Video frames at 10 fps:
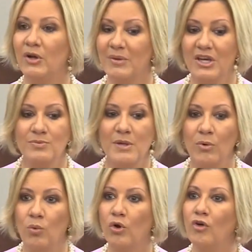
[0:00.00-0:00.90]
Because
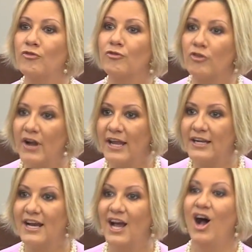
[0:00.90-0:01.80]
people were
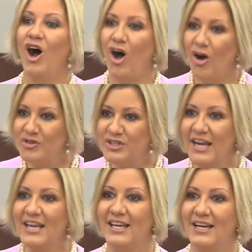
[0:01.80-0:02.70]
afraid of
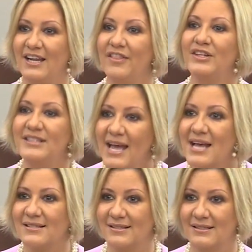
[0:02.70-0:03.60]
taking the
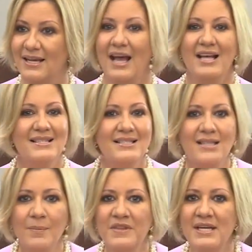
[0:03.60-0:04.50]
test
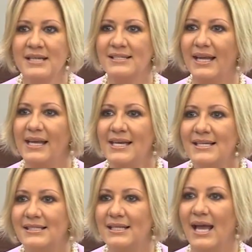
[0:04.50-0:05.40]
something as
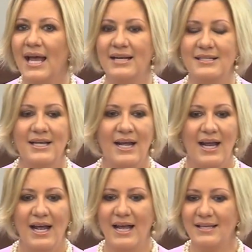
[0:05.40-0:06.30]
easy and
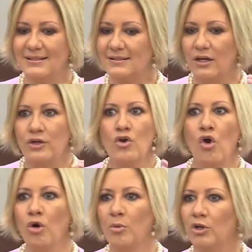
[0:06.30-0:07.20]
as
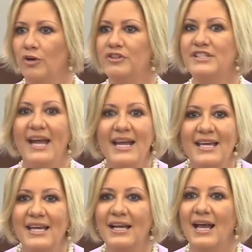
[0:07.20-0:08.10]
normal of
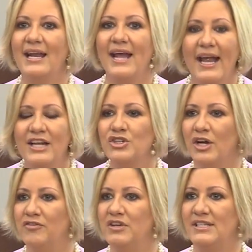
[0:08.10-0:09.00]
taking an
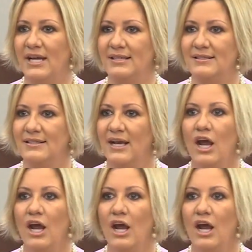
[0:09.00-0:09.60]
HIV test.